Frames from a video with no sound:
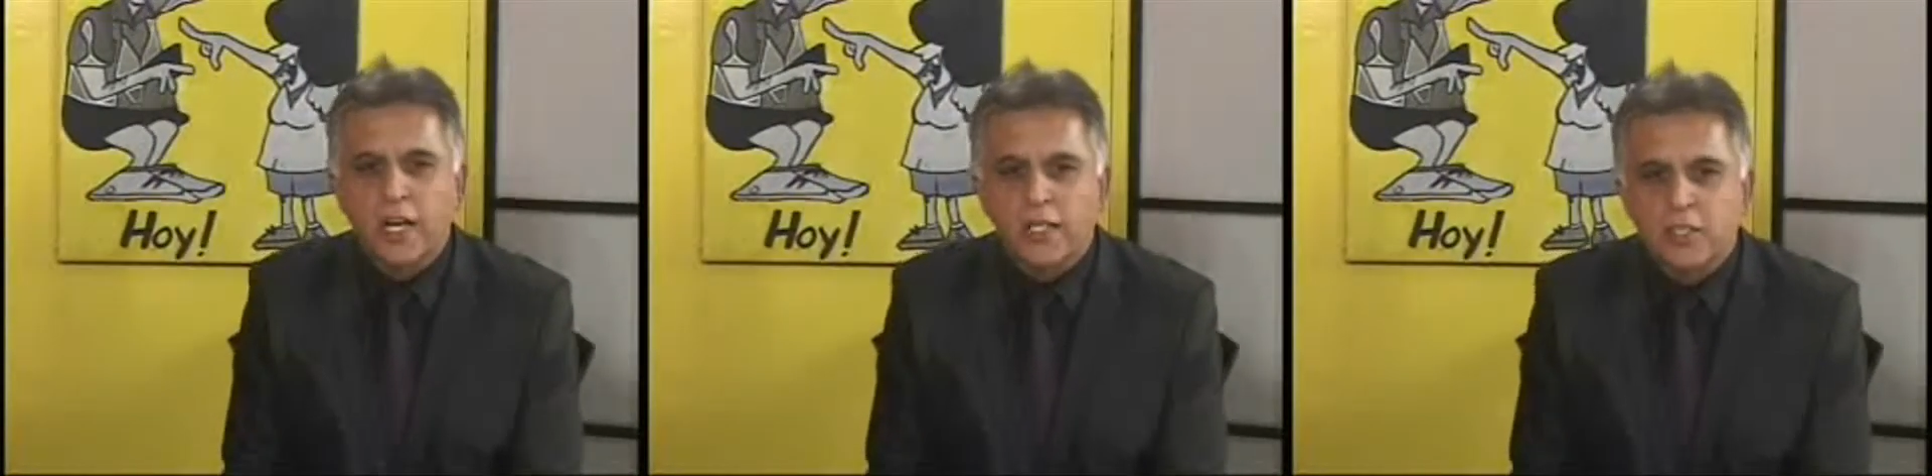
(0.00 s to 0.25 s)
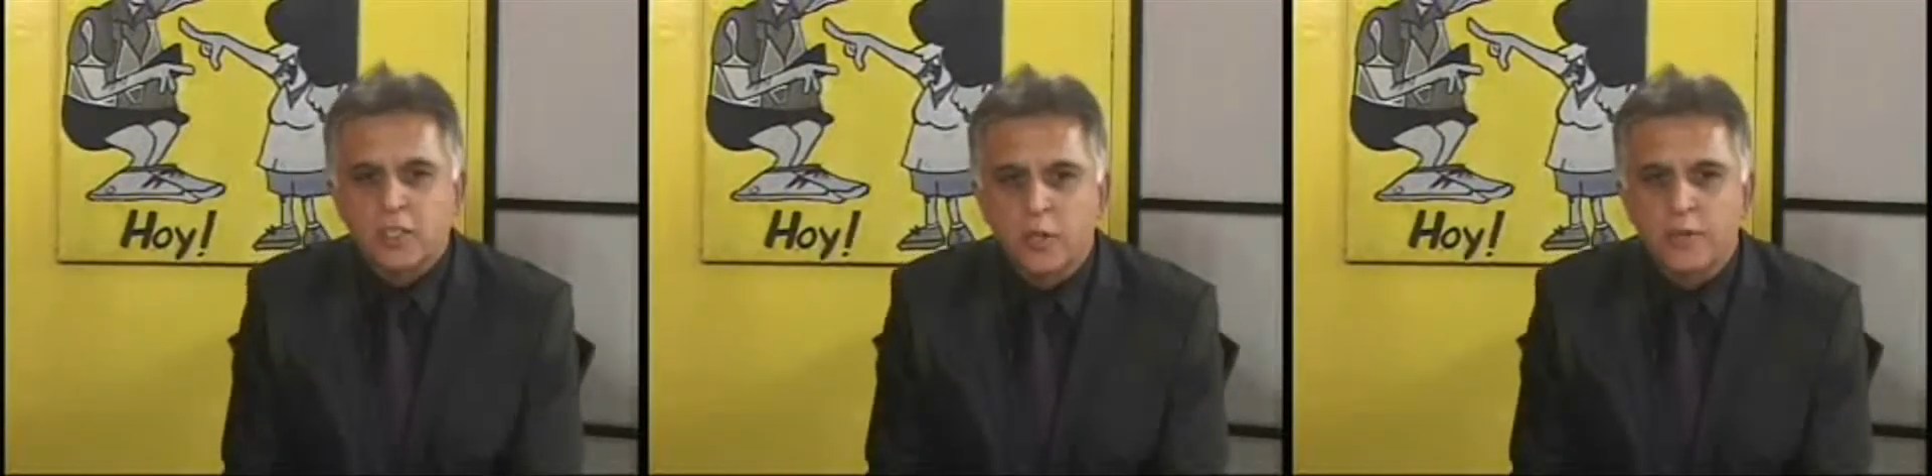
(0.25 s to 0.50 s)

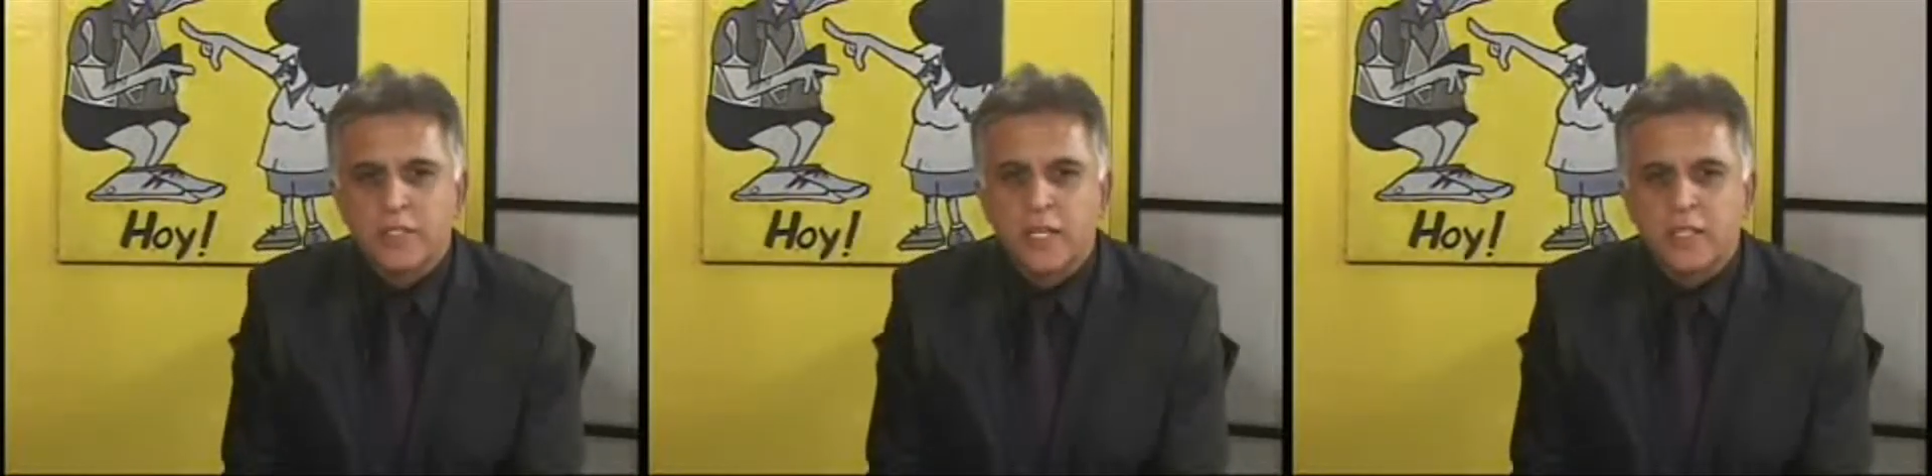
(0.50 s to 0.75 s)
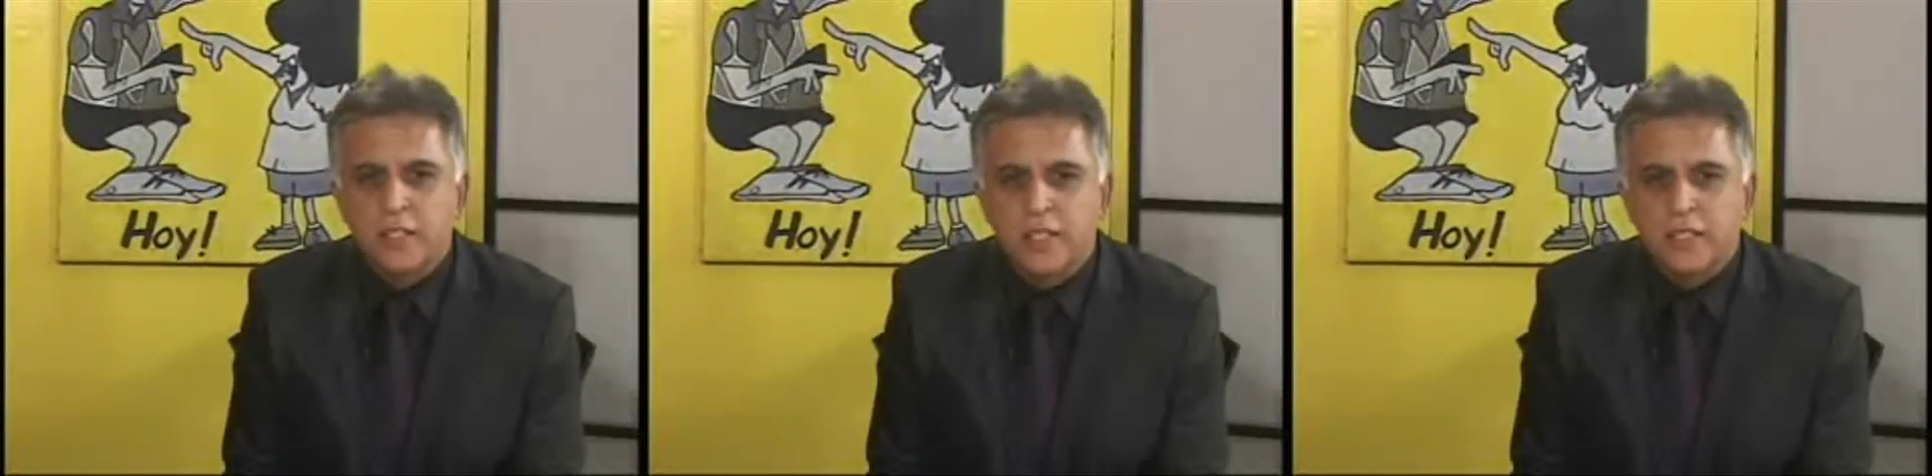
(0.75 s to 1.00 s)
and service
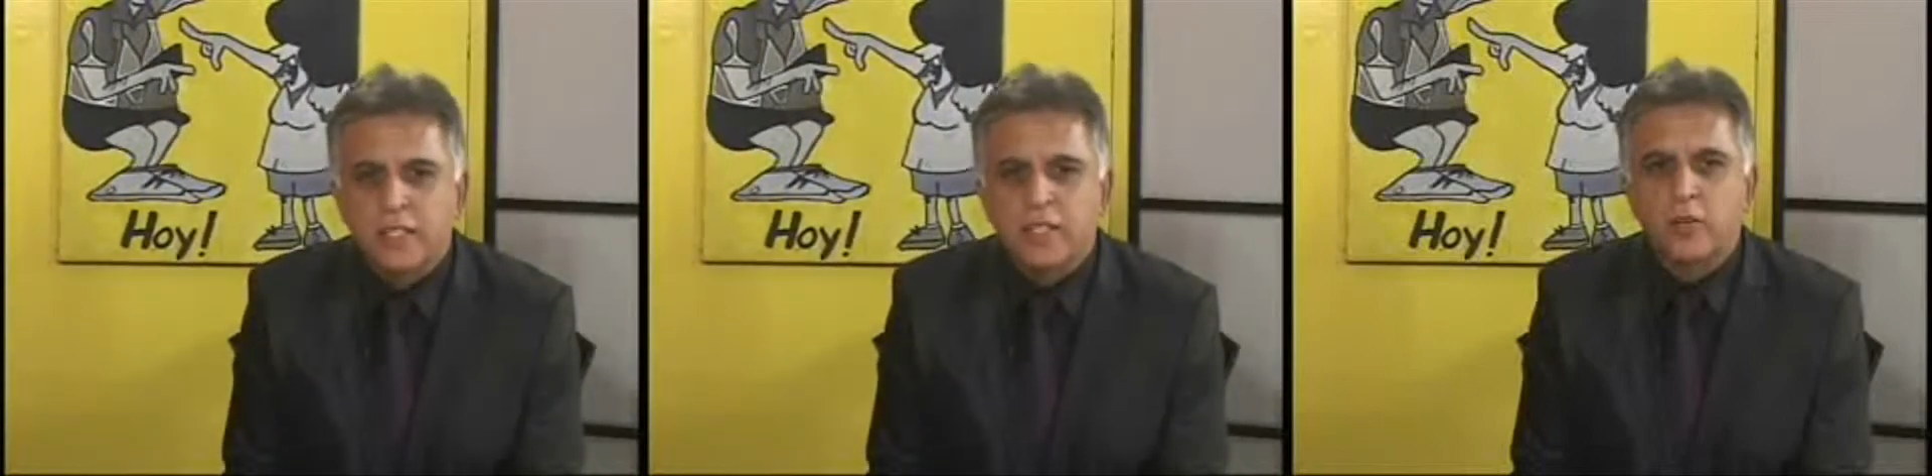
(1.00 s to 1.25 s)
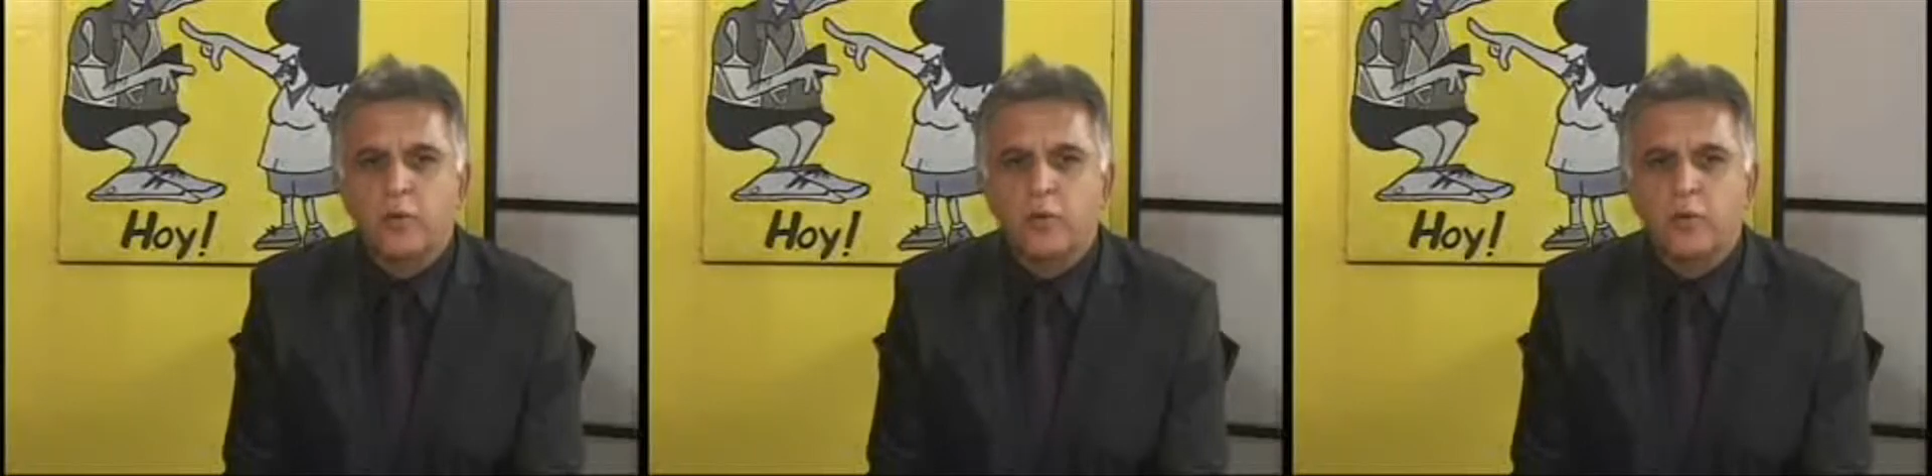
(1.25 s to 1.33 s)
excellence in the